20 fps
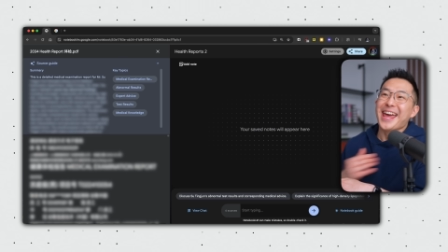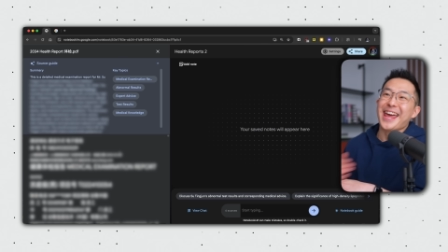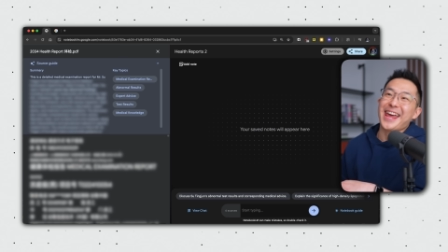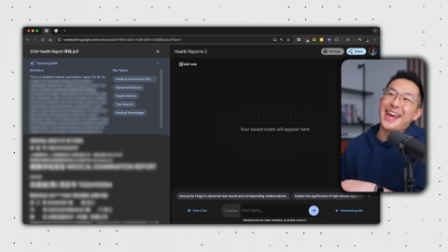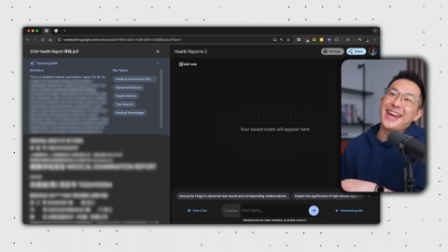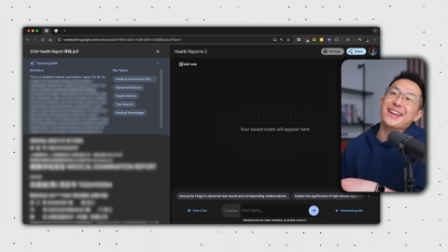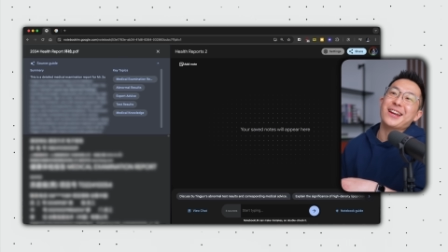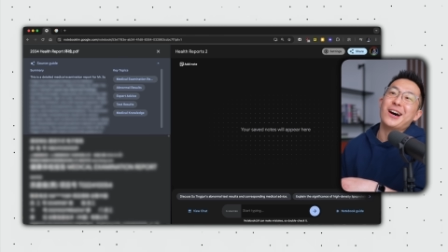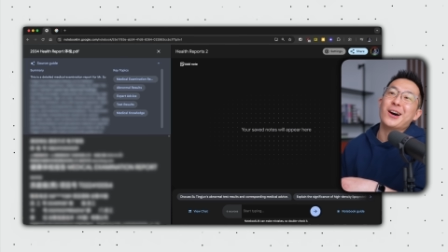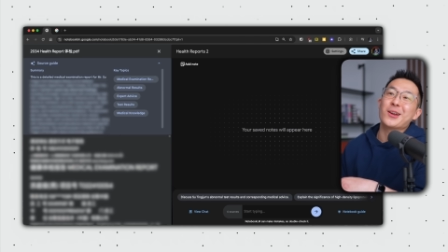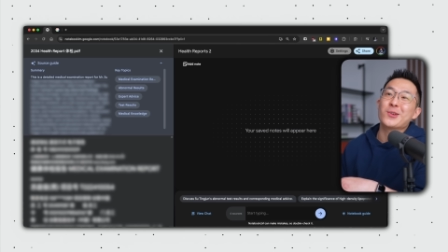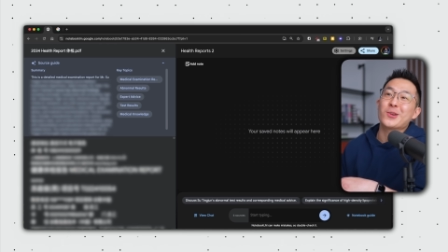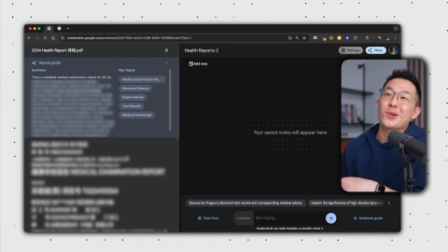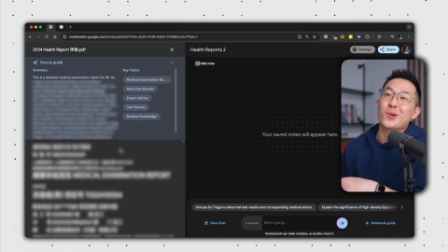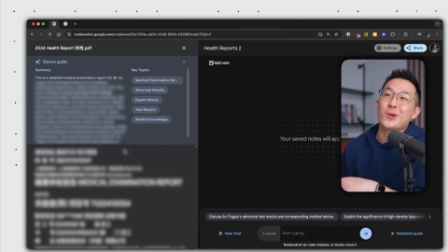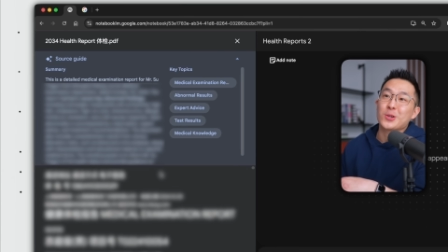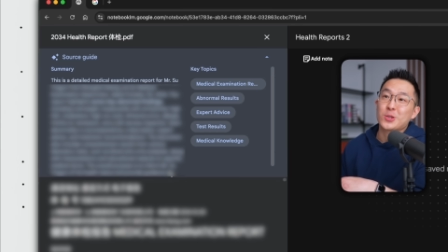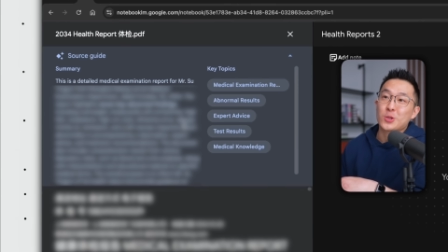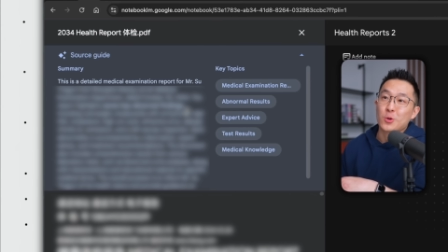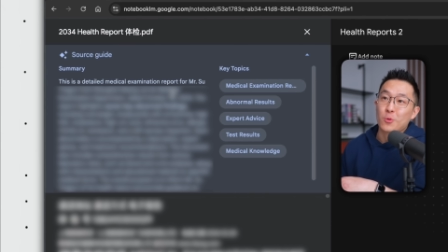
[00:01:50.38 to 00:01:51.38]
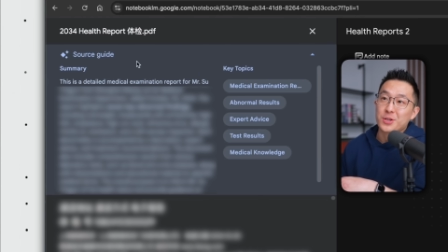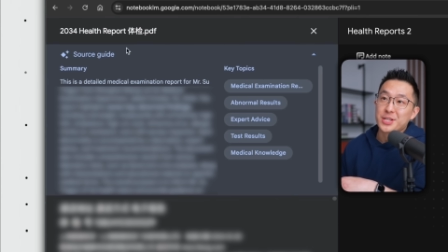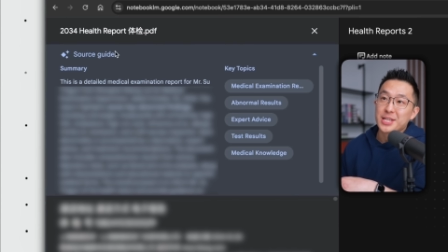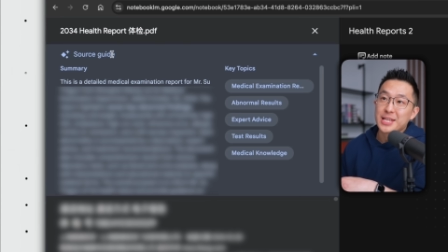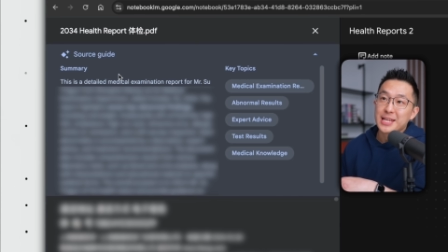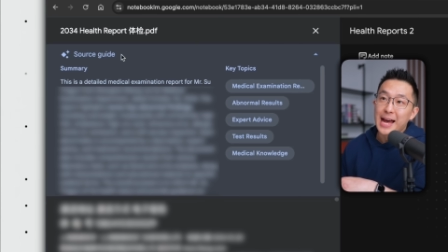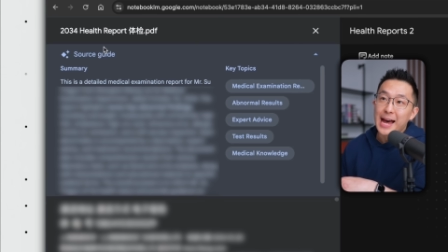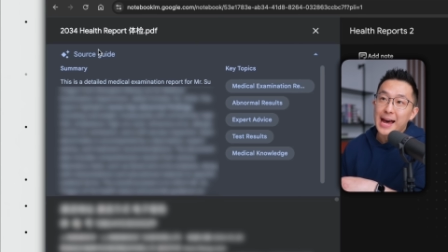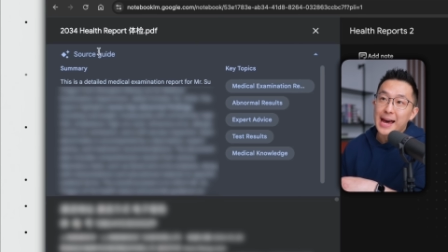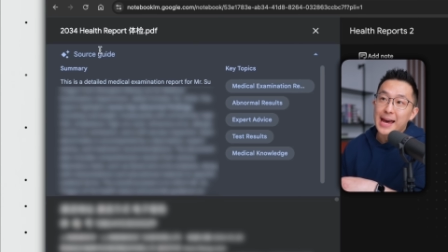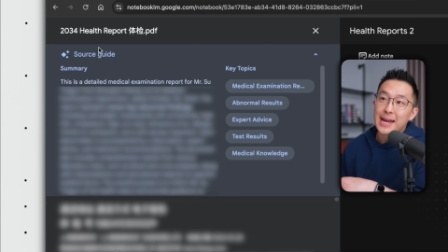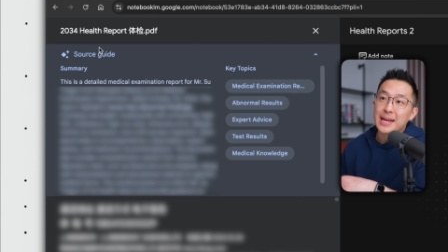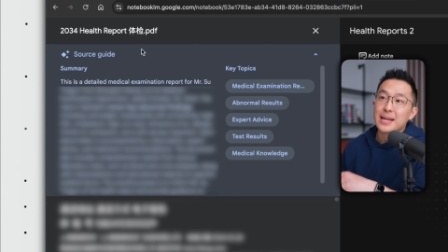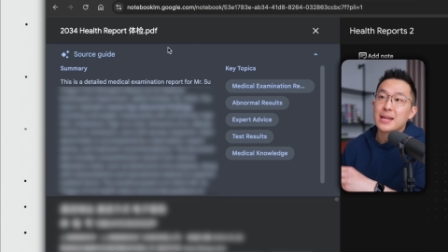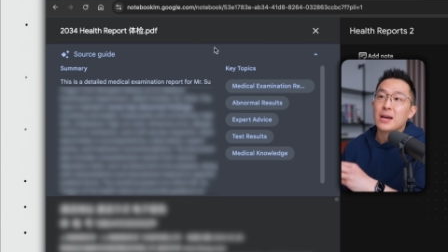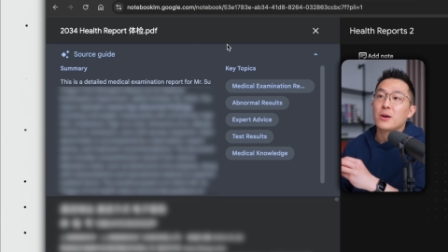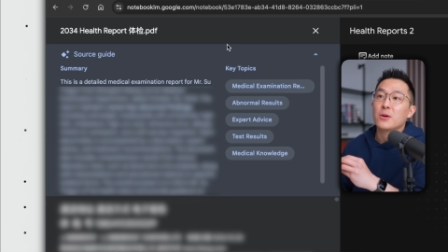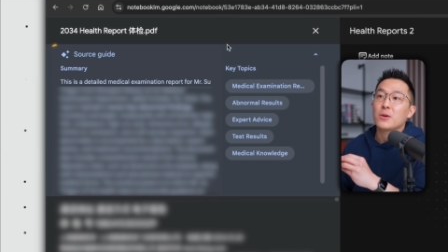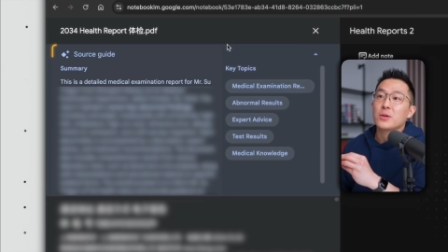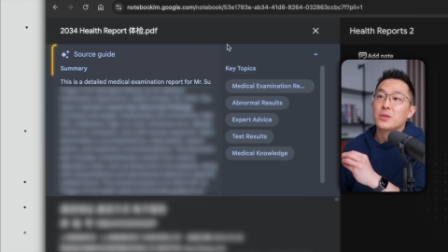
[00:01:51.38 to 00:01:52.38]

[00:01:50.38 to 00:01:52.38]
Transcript: And under source guide,